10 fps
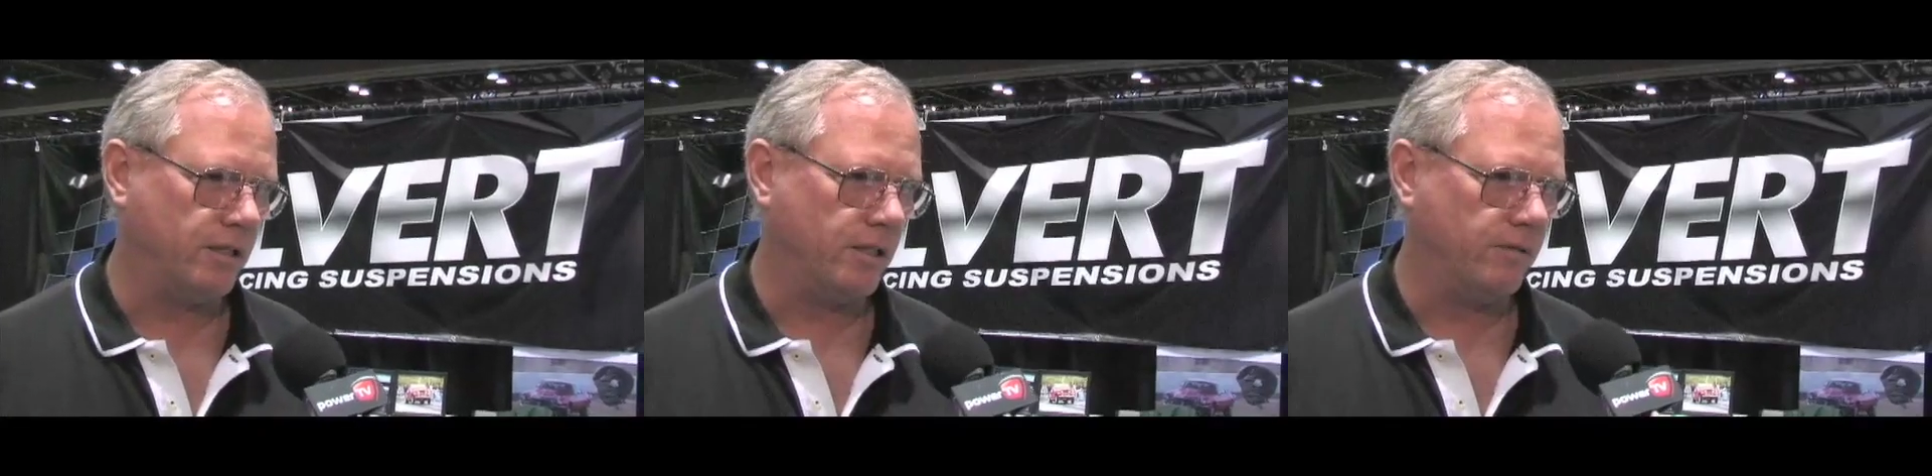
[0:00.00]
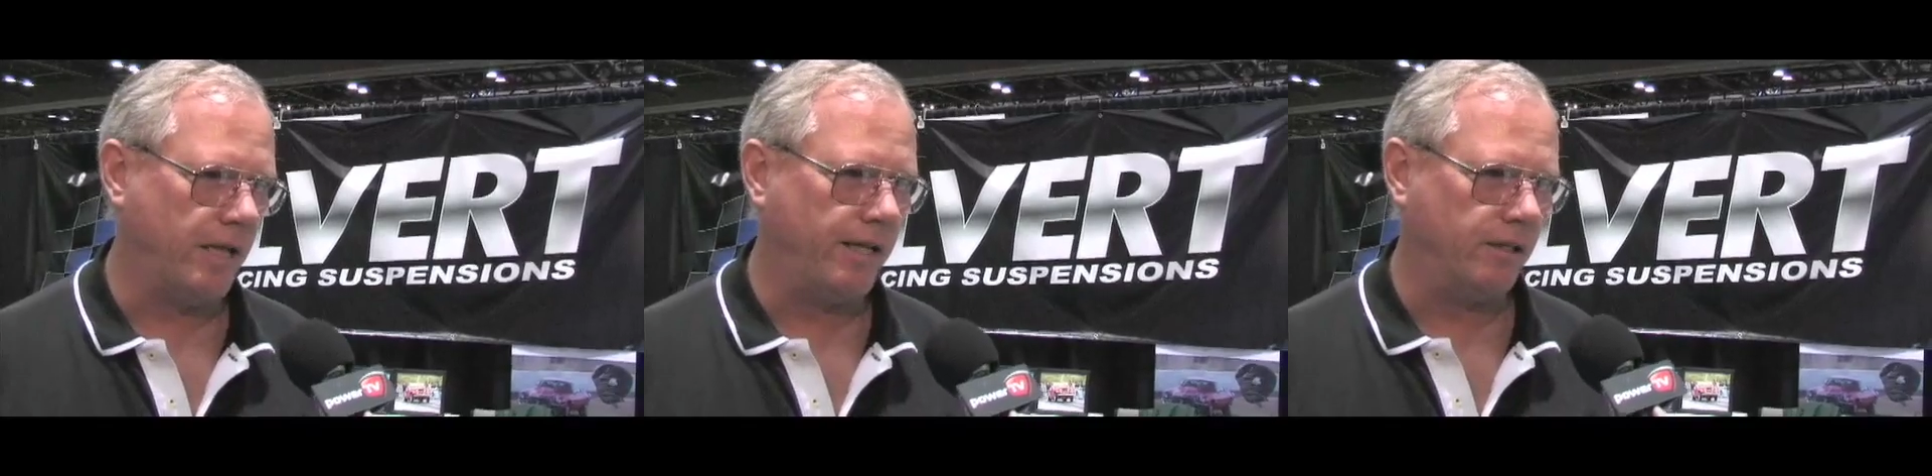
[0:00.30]

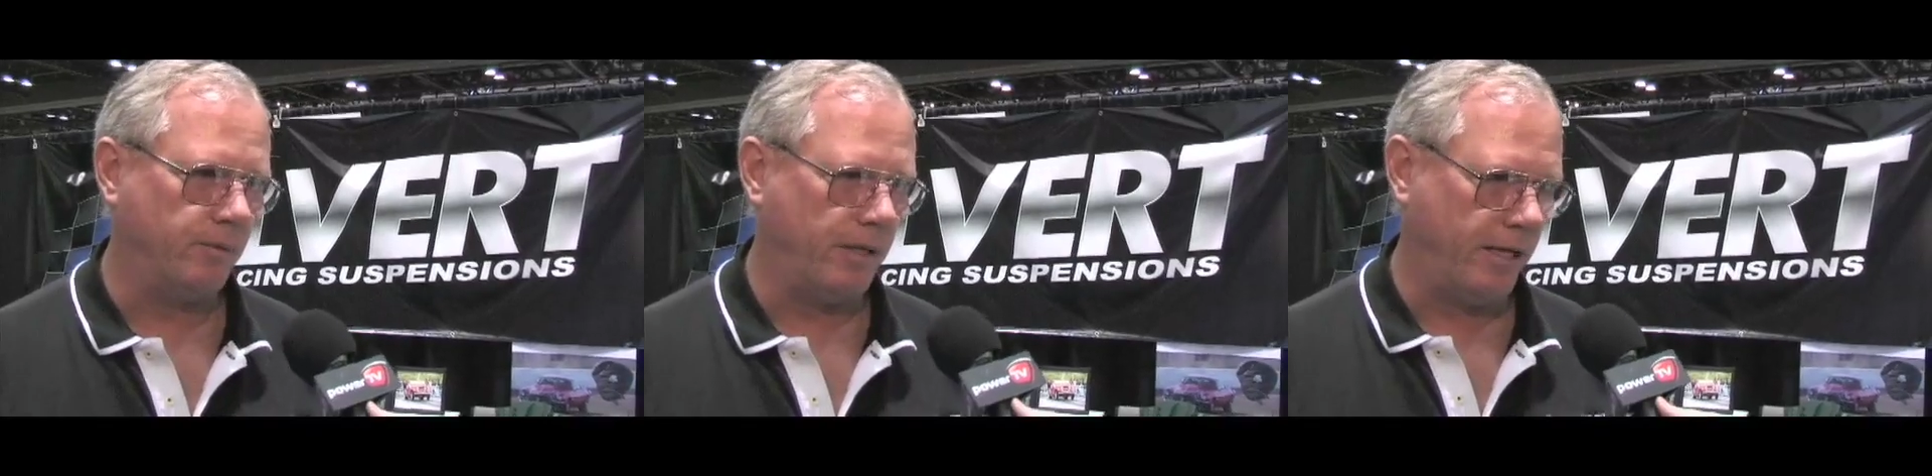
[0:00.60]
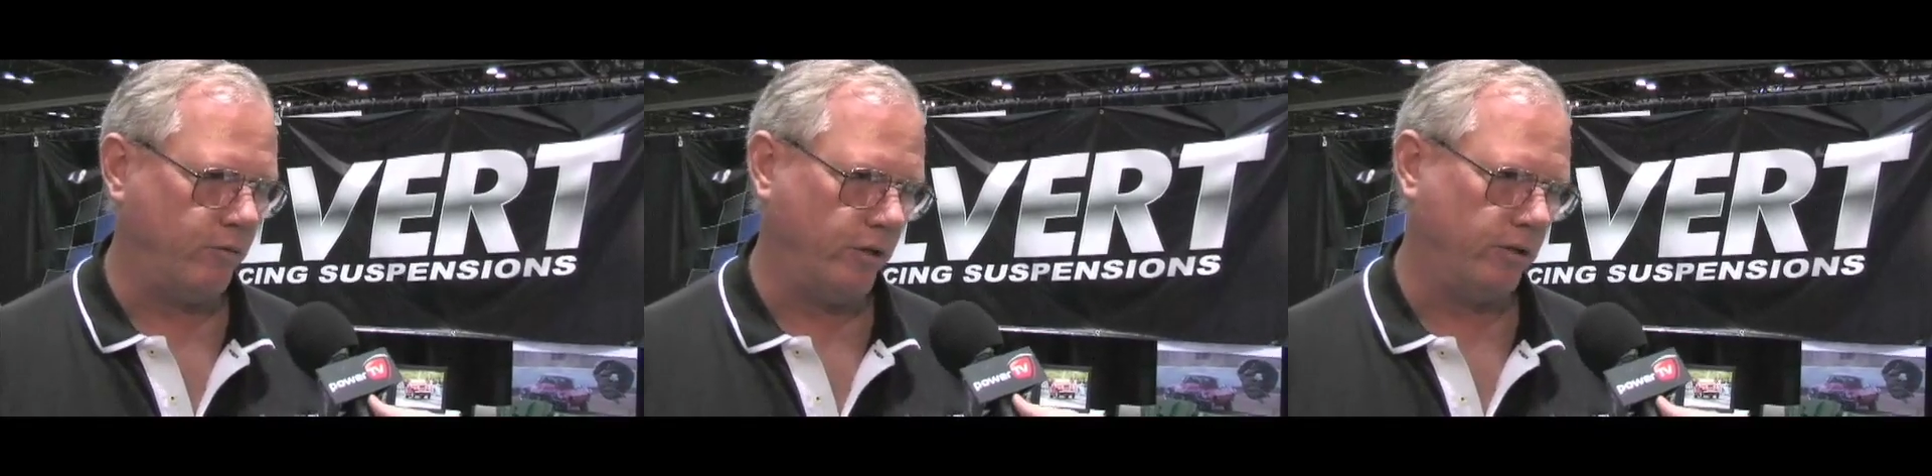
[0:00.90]
they
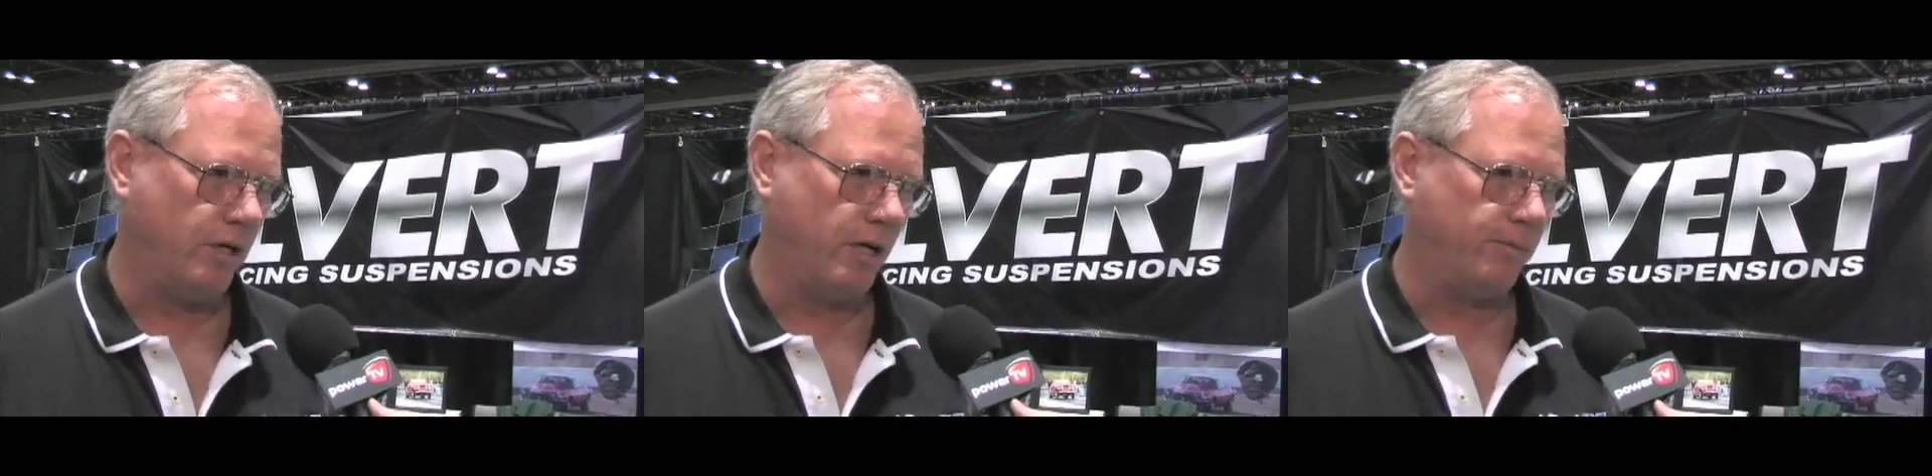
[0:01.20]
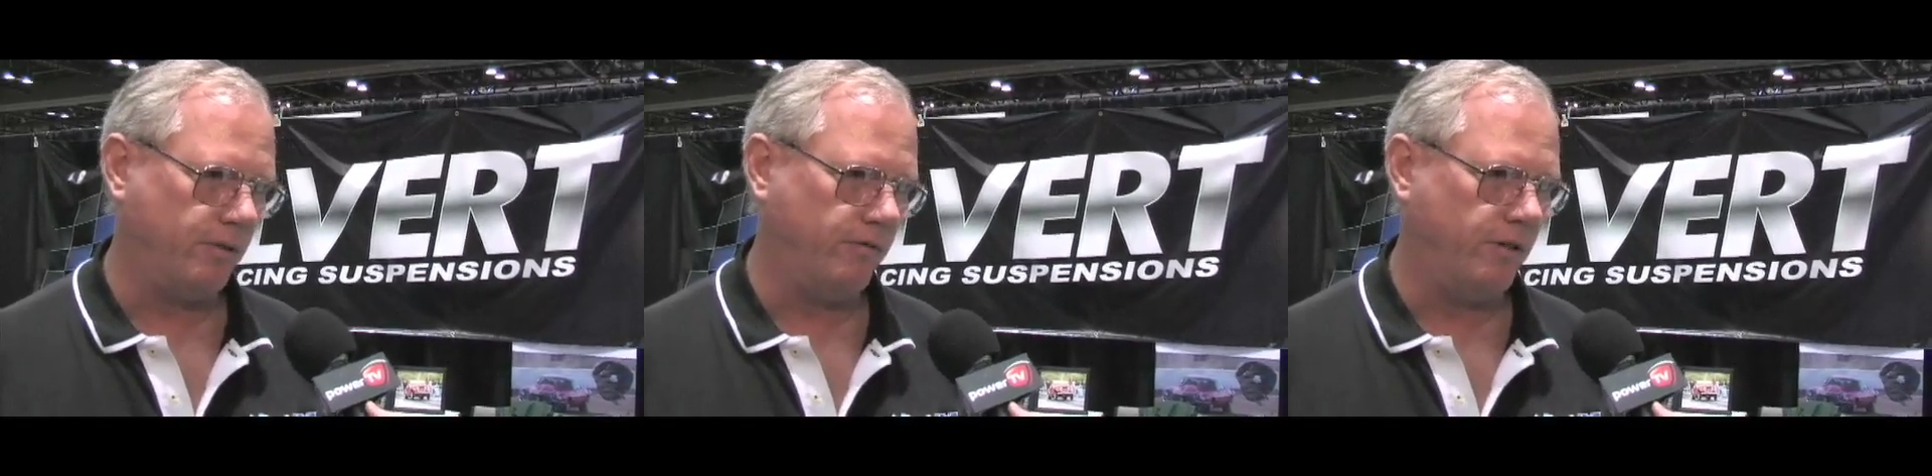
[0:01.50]
eliminate wheel hop
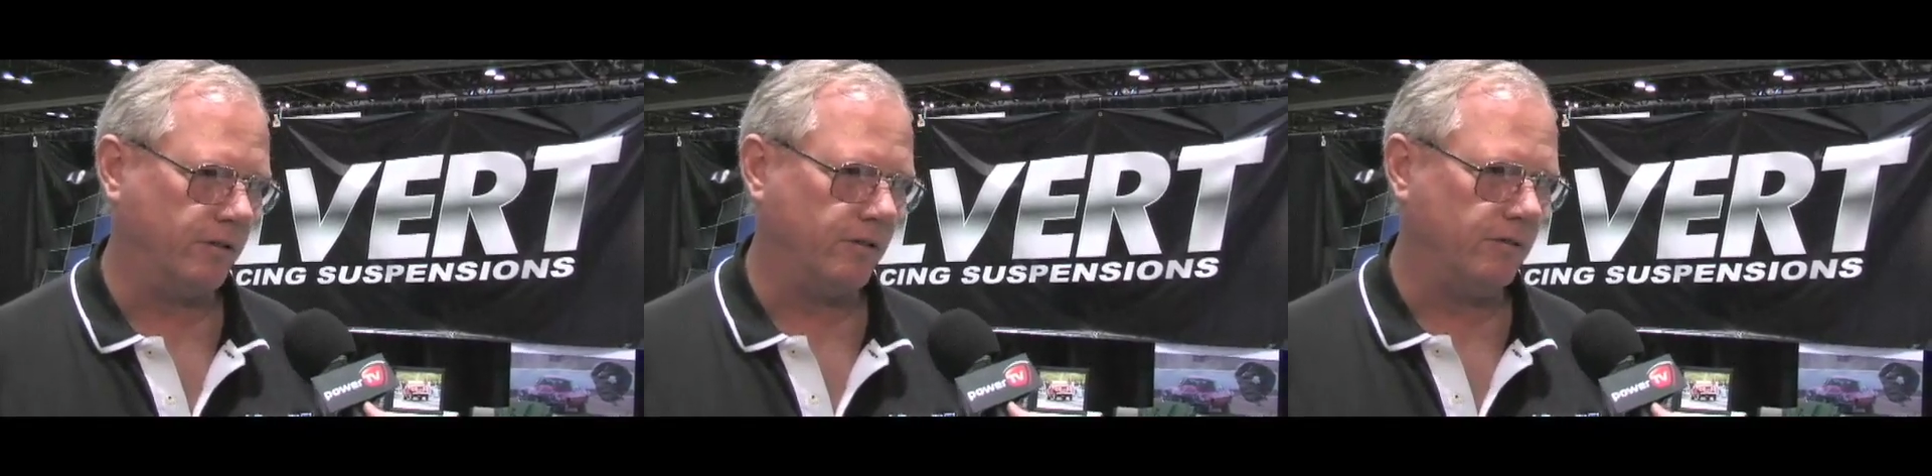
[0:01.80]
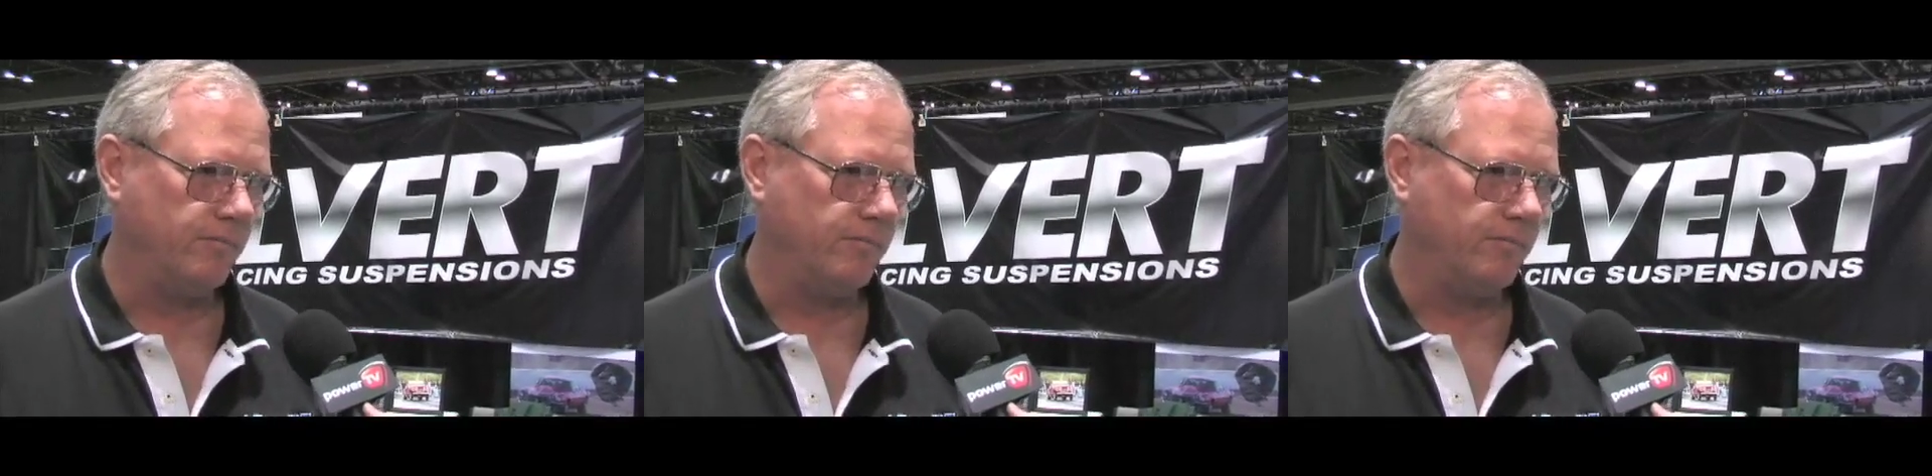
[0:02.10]
in the vehicle.